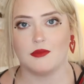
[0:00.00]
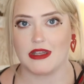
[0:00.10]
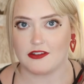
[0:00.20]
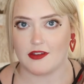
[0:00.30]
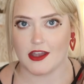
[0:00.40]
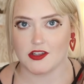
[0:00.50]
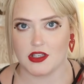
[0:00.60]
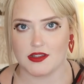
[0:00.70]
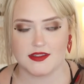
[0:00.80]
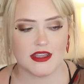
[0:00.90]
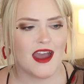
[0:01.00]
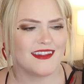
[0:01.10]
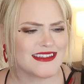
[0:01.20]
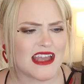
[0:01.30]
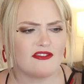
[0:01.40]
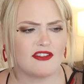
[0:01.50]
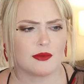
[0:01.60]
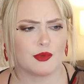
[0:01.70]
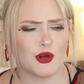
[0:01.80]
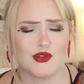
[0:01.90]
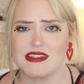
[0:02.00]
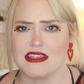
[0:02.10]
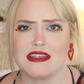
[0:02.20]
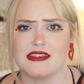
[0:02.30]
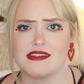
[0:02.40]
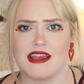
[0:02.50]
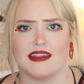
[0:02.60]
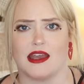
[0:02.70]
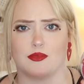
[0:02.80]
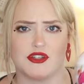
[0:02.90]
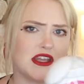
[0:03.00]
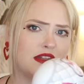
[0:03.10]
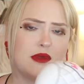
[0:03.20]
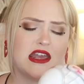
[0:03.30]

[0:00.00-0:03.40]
Mini Fashions. These have like purses and like pretend